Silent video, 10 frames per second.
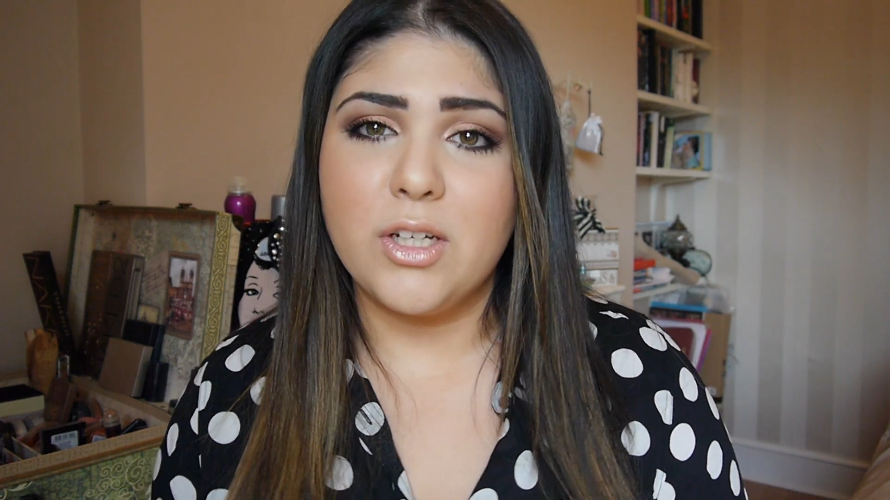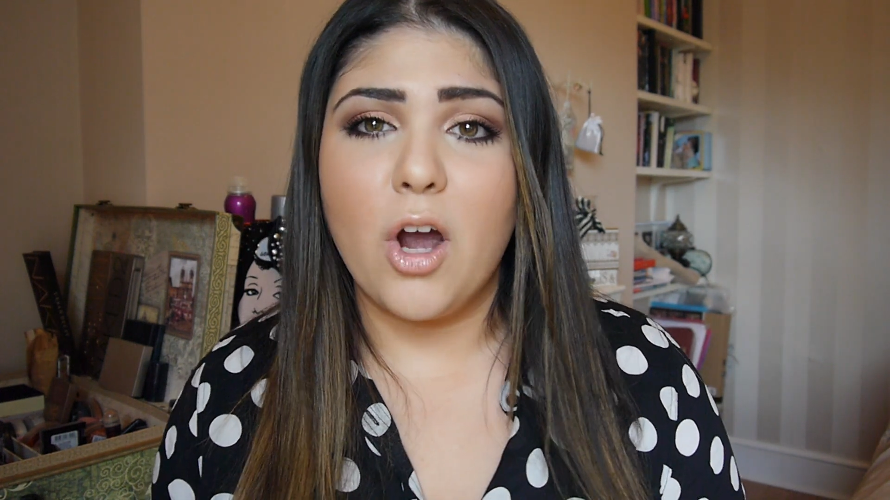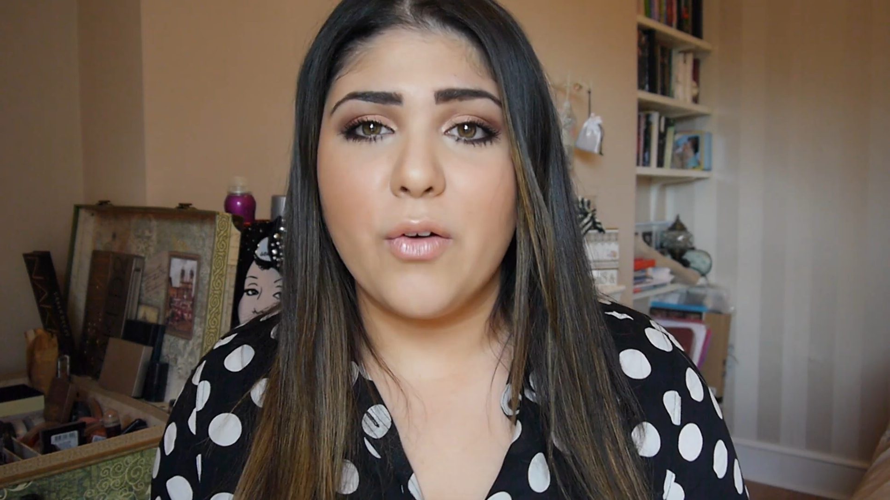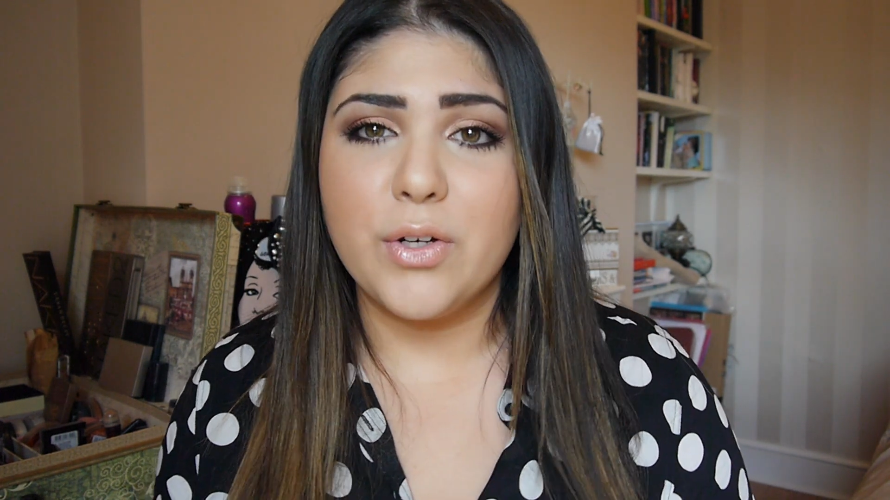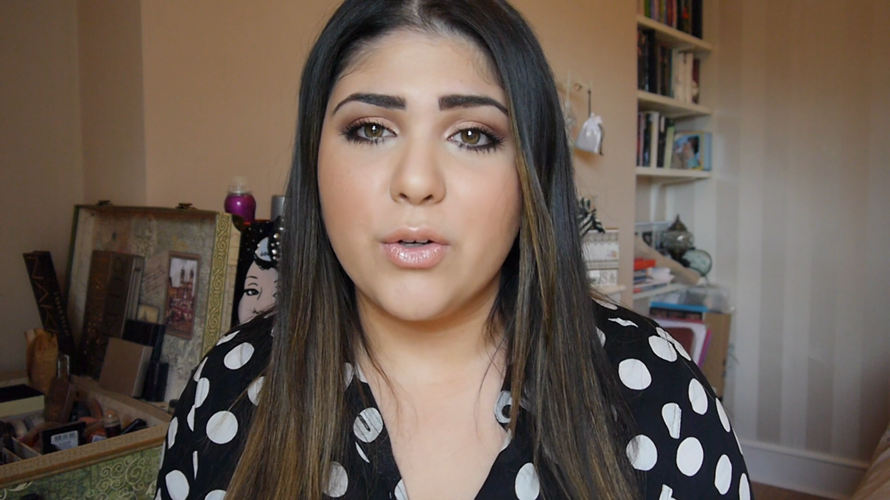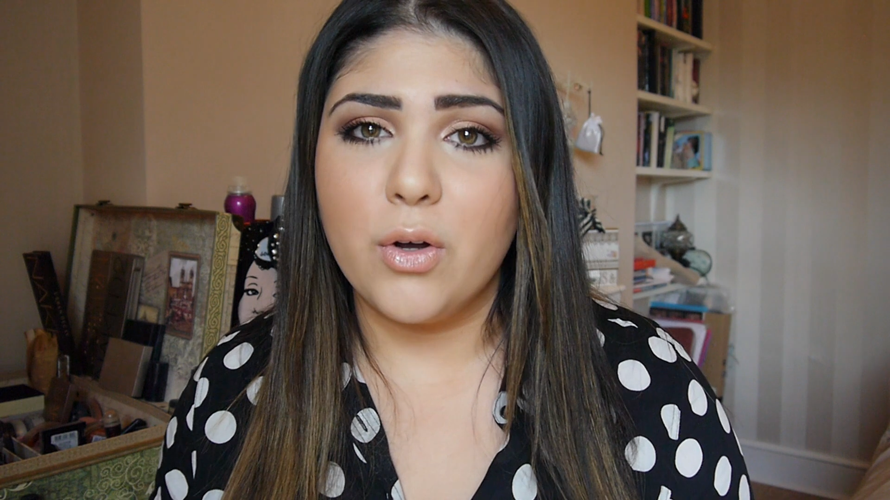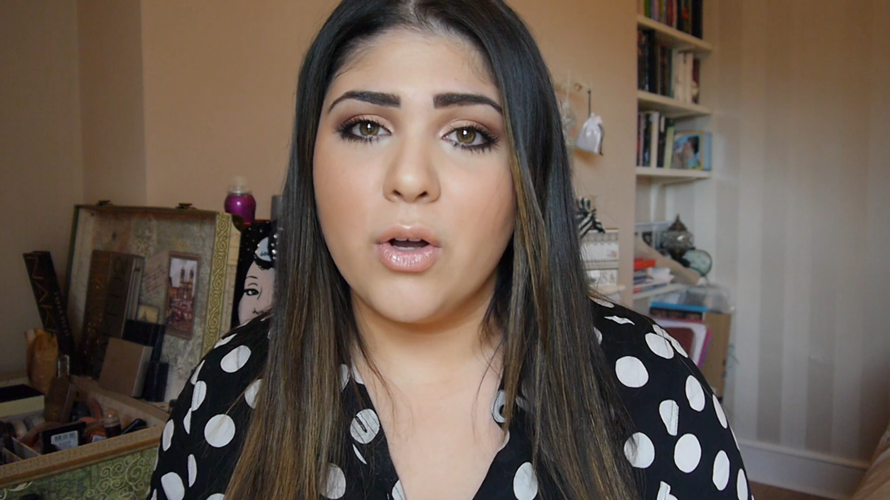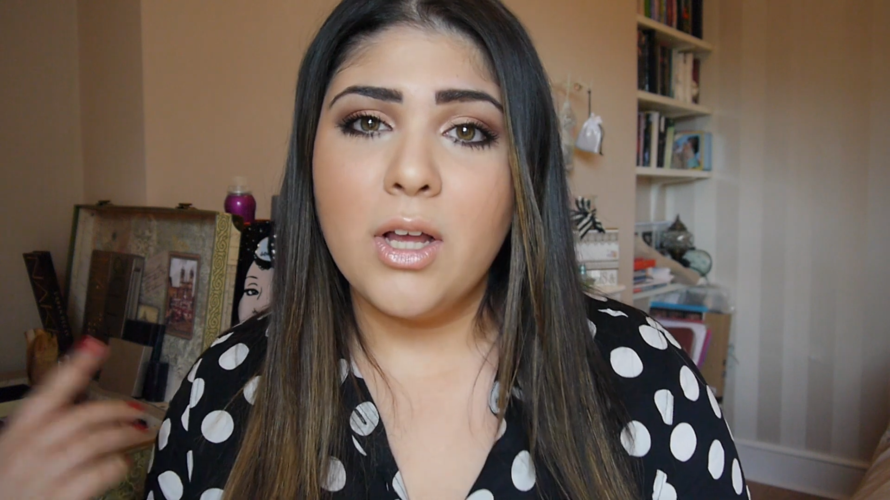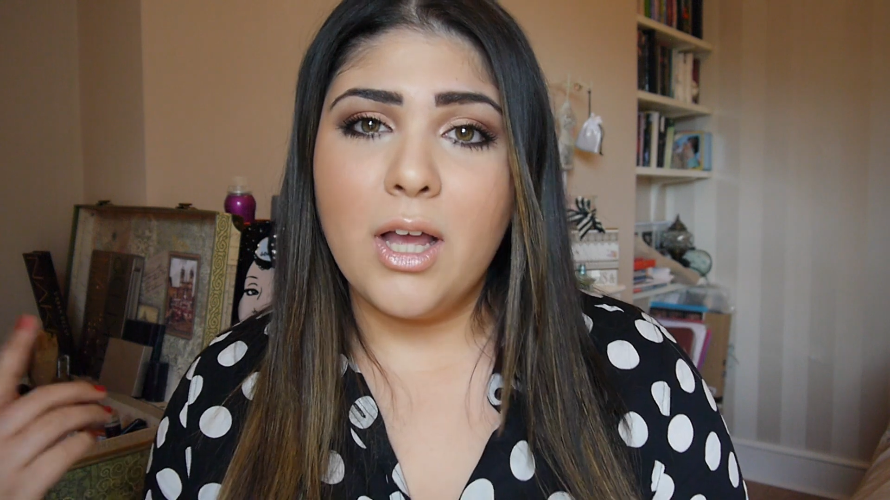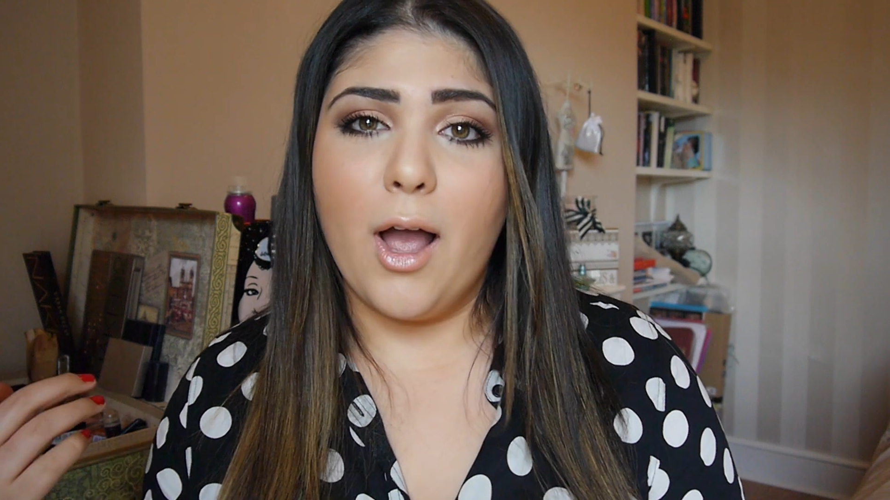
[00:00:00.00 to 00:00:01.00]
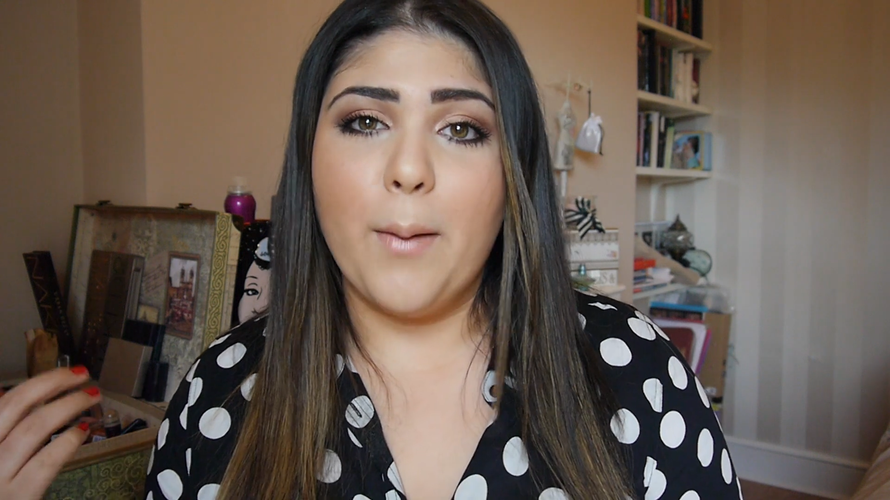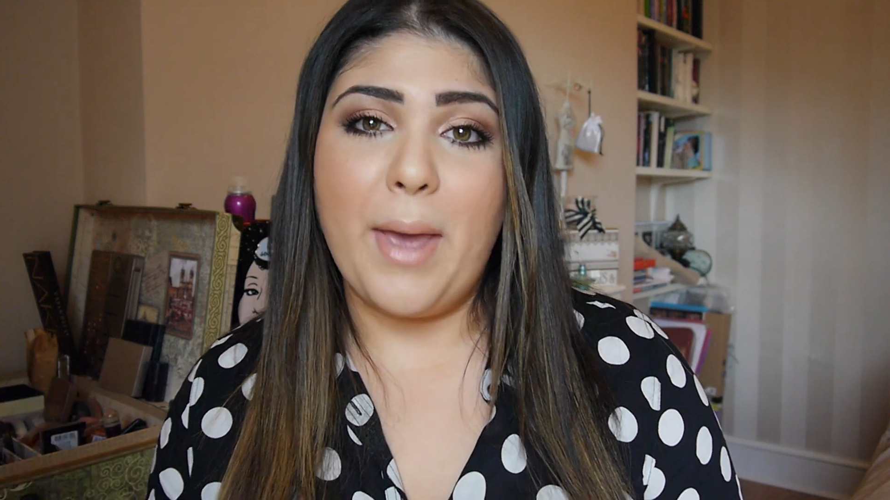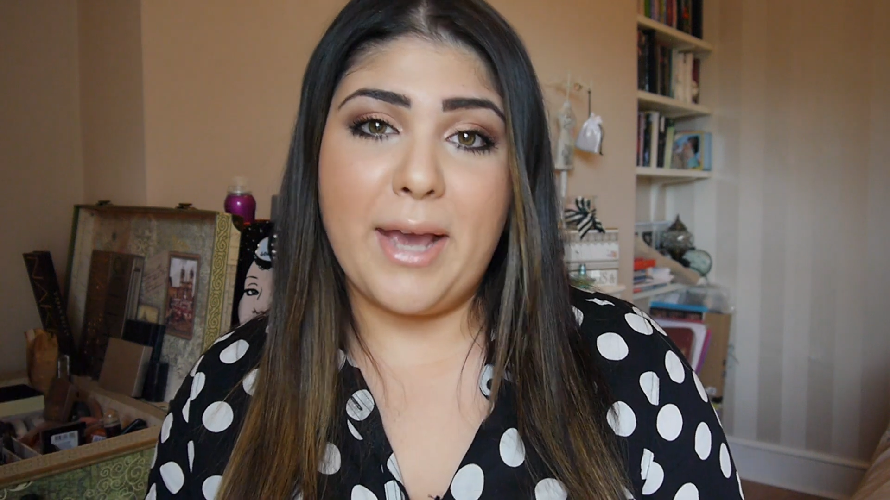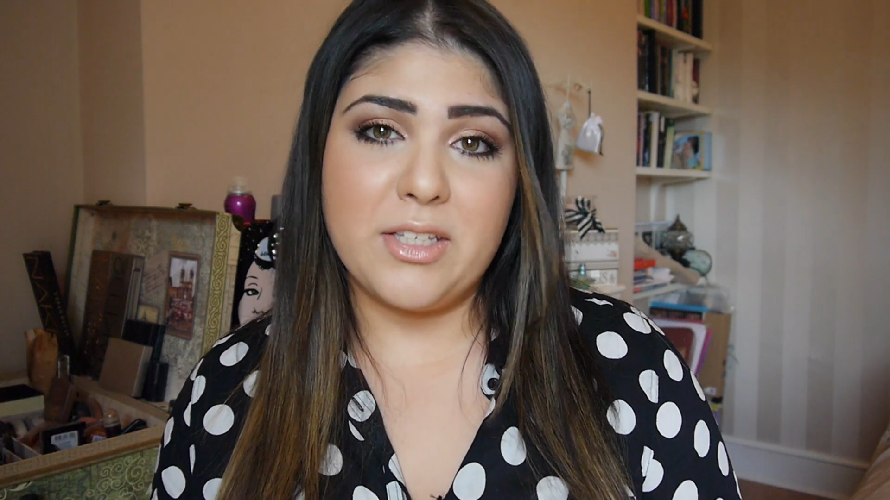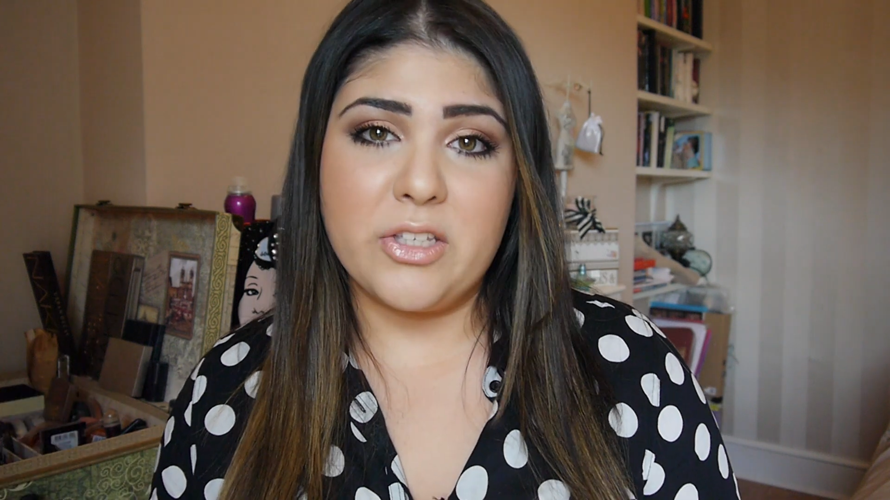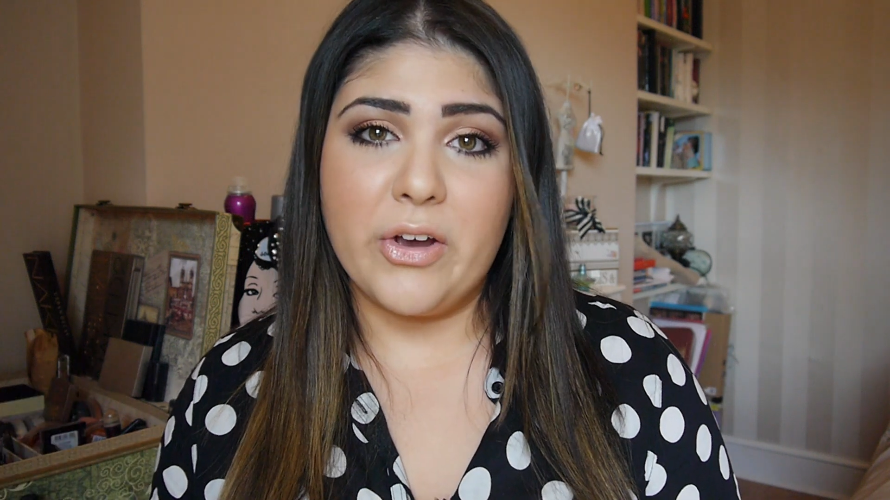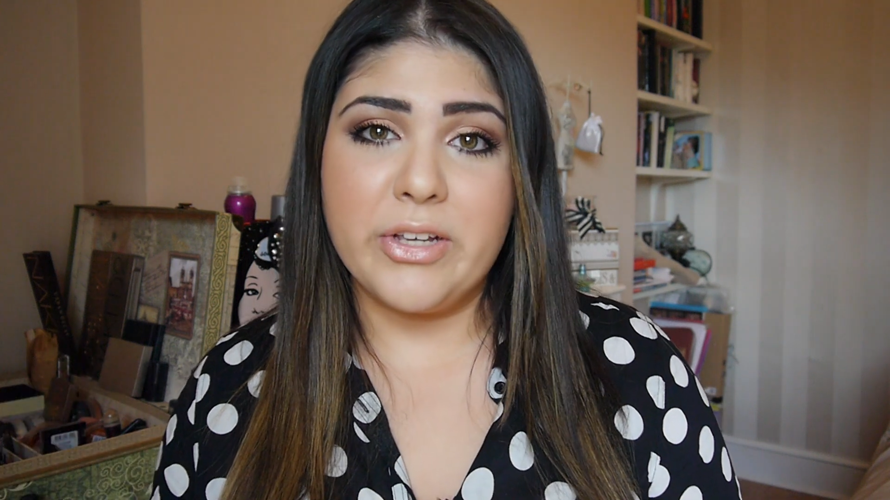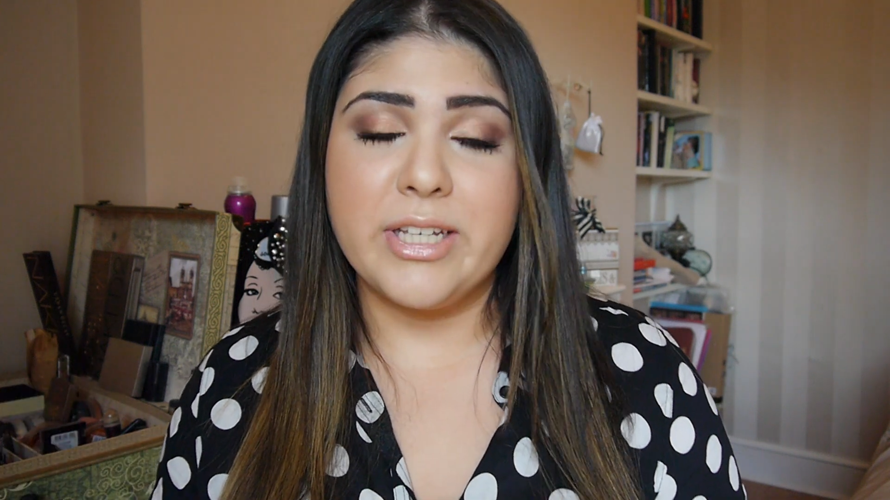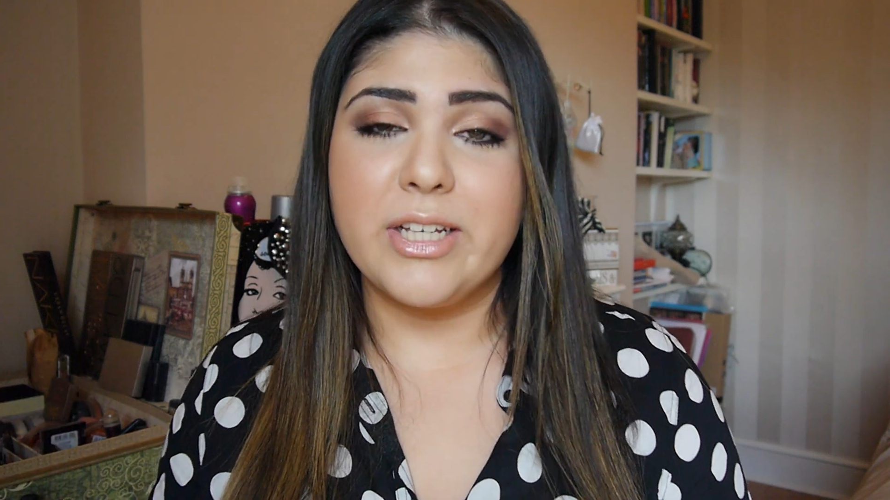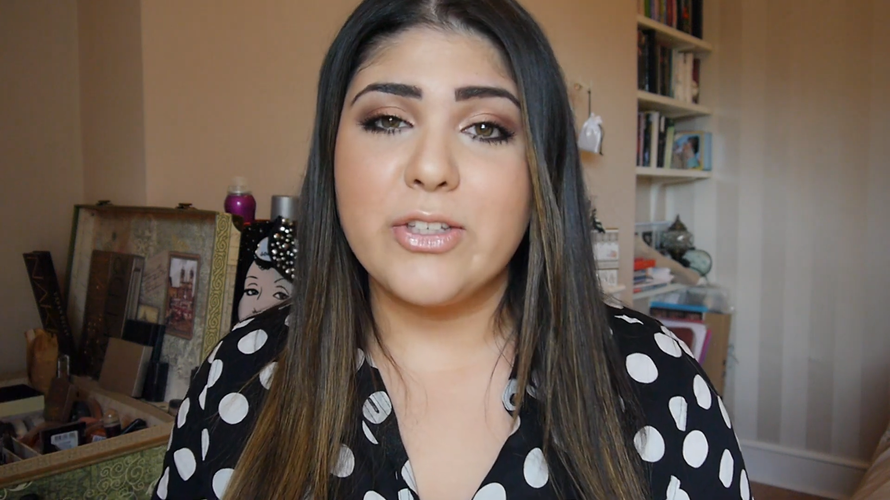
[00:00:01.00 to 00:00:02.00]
corridor exercising.